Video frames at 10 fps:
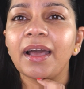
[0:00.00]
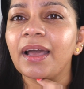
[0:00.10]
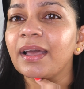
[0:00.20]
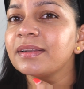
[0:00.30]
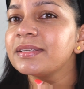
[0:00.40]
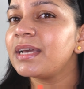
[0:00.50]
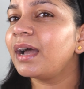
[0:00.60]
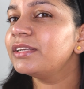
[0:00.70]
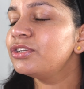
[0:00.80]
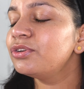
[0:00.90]
And
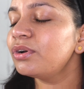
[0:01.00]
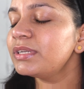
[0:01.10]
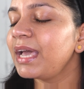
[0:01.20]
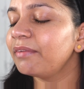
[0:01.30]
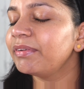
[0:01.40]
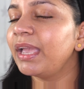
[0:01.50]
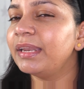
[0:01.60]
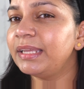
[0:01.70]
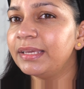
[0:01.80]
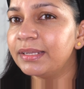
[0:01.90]
I did not have
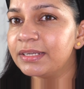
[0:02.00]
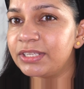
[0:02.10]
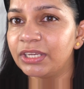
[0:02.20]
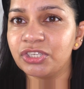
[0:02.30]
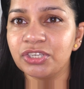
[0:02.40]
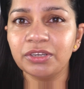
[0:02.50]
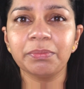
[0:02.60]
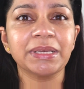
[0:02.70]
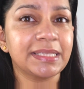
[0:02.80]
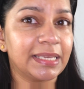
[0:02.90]
any irritation.
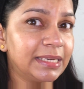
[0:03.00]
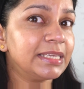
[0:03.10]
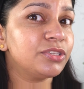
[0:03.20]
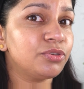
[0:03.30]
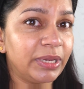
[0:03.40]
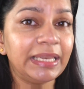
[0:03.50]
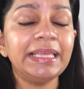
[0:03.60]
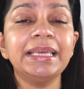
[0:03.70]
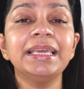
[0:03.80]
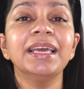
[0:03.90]
My skin is
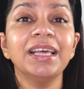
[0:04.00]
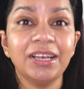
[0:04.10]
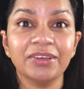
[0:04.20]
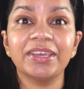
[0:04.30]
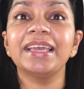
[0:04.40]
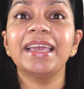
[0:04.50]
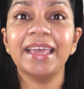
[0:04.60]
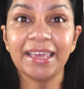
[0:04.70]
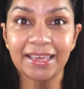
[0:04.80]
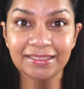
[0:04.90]
really looking
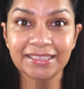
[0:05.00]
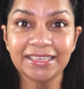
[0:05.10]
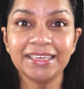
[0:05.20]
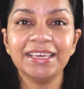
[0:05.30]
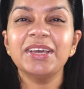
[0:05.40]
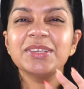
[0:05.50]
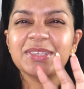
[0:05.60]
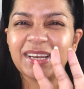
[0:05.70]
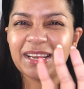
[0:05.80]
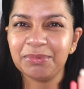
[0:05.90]
healthy.
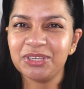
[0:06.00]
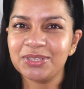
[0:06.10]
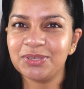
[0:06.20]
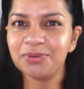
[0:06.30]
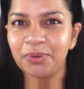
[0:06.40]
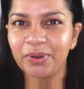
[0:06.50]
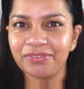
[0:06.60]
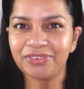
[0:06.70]
So let me just zoom you out